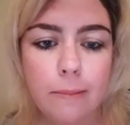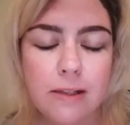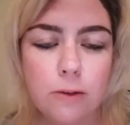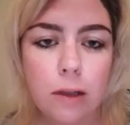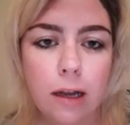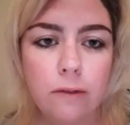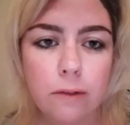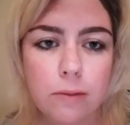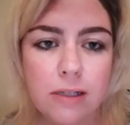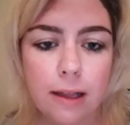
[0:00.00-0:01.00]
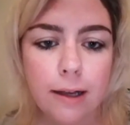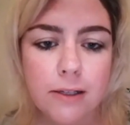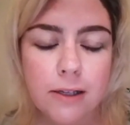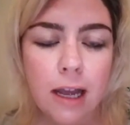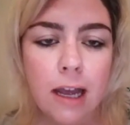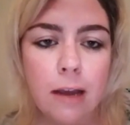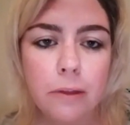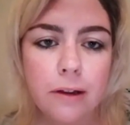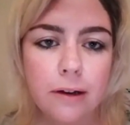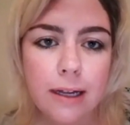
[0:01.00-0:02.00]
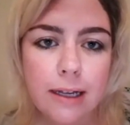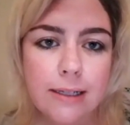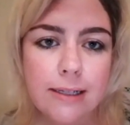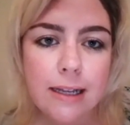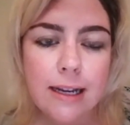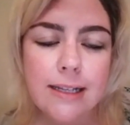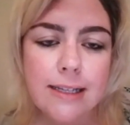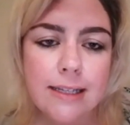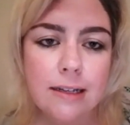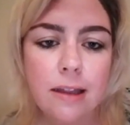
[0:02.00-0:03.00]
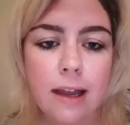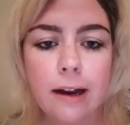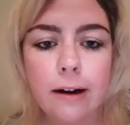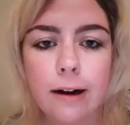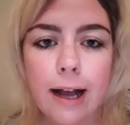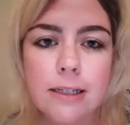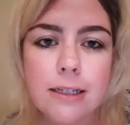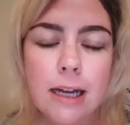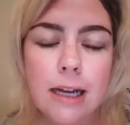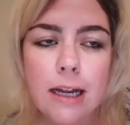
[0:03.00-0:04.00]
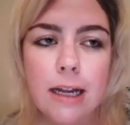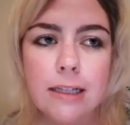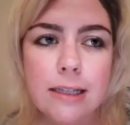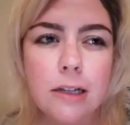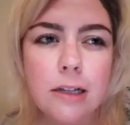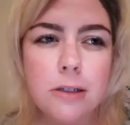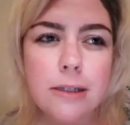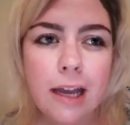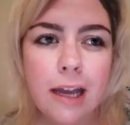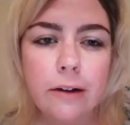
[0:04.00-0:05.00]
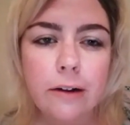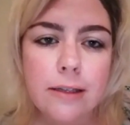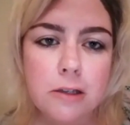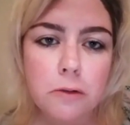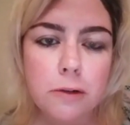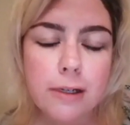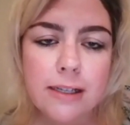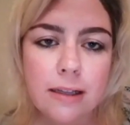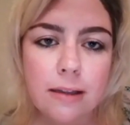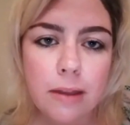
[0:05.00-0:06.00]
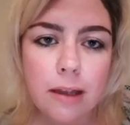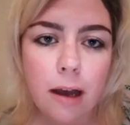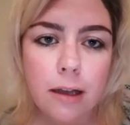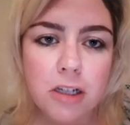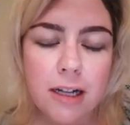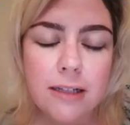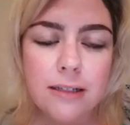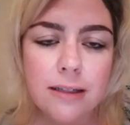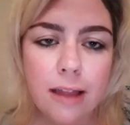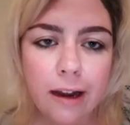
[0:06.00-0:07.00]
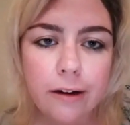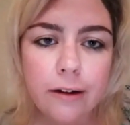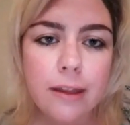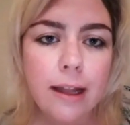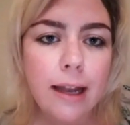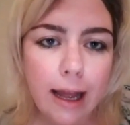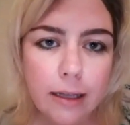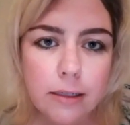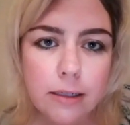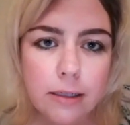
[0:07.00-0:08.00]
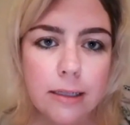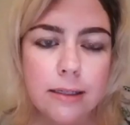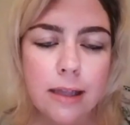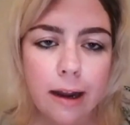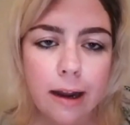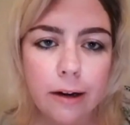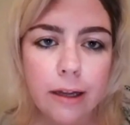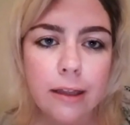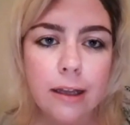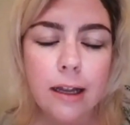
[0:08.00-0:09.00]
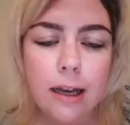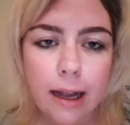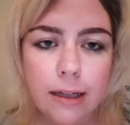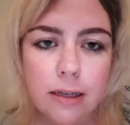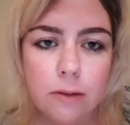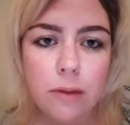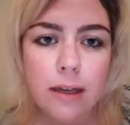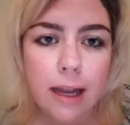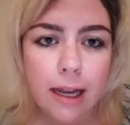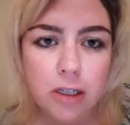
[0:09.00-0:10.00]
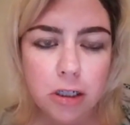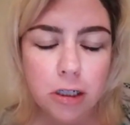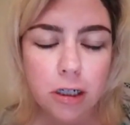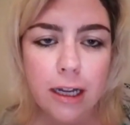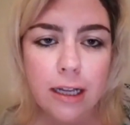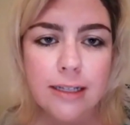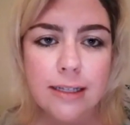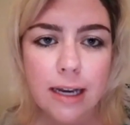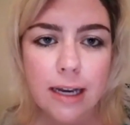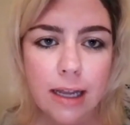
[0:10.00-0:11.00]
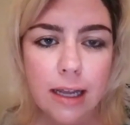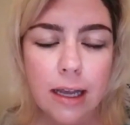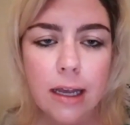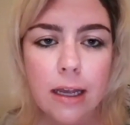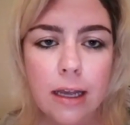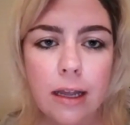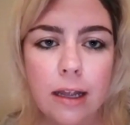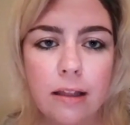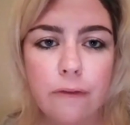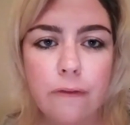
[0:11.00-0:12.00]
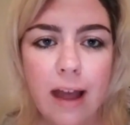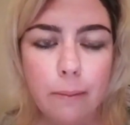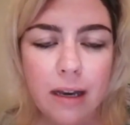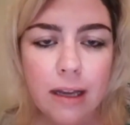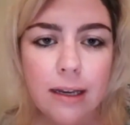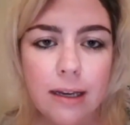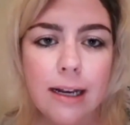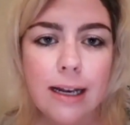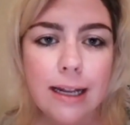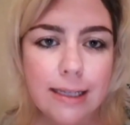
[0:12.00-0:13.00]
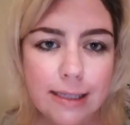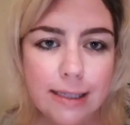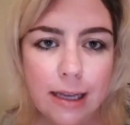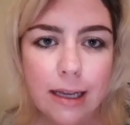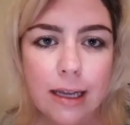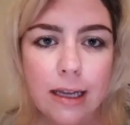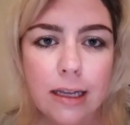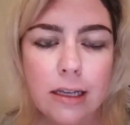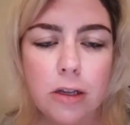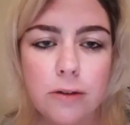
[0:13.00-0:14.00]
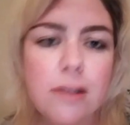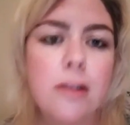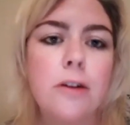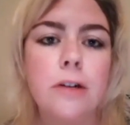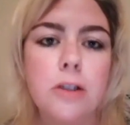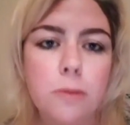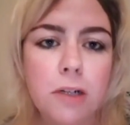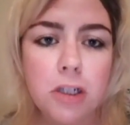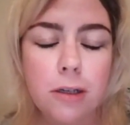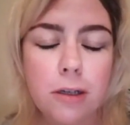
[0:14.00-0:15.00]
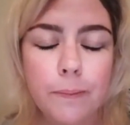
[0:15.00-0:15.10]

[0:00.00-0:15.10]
So a lot of it was lost, but it is still there, and it's not just there in the stories and the mythology. It's there in the land. It's there in the connecting with nature, in sitting in the feminine, in listening, in using your intuition.